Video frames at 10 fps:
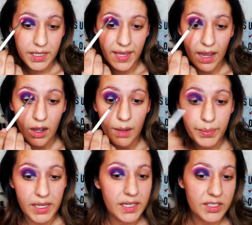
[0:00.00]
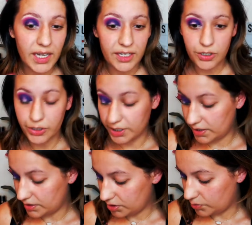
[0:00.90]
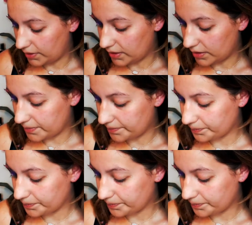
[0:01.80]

That hot pink is kind of turning it into like a